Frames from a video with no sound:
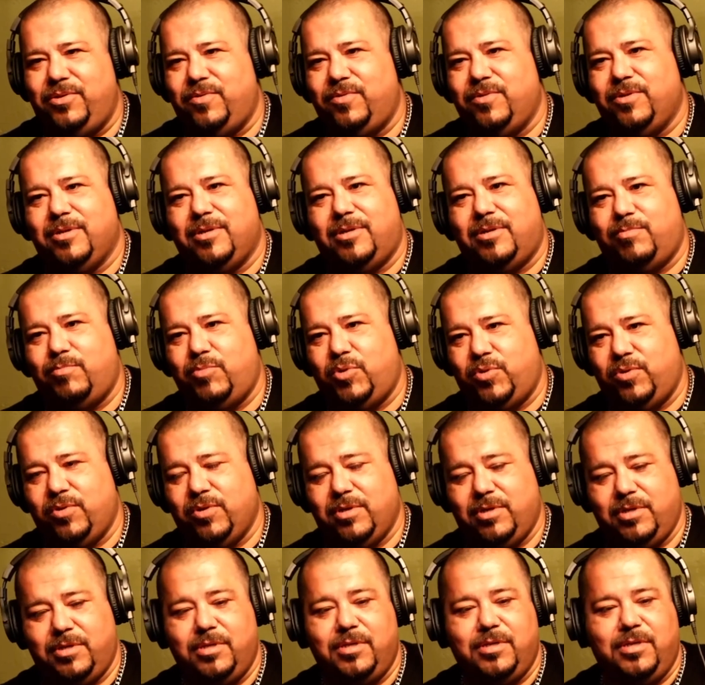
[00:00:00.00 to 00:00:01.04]
We were all bored.
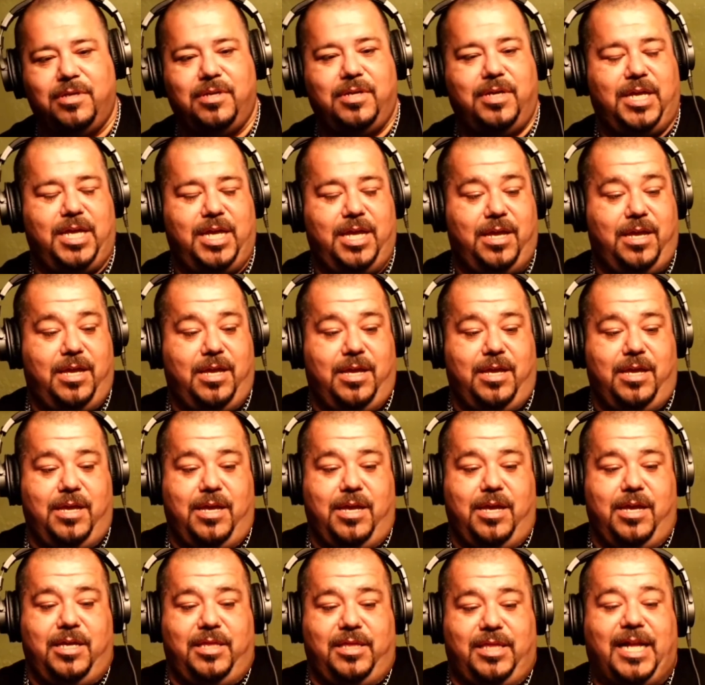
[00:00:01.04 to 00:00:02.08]

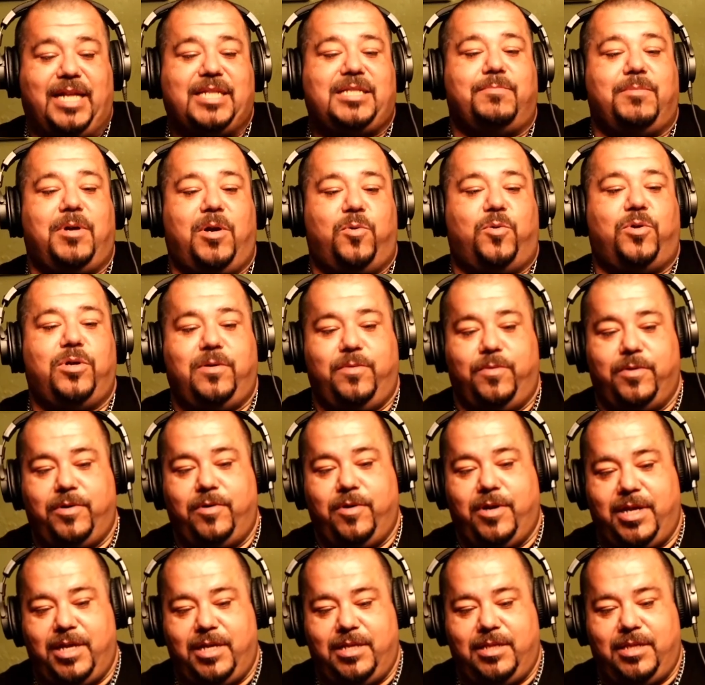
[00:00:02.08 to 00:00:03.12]
That's my one
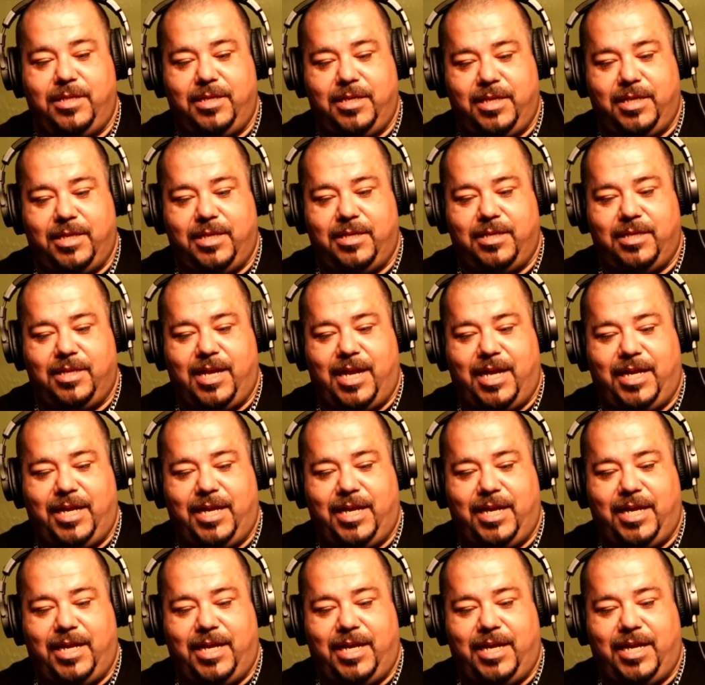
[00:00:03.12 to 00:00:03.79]
regret, that I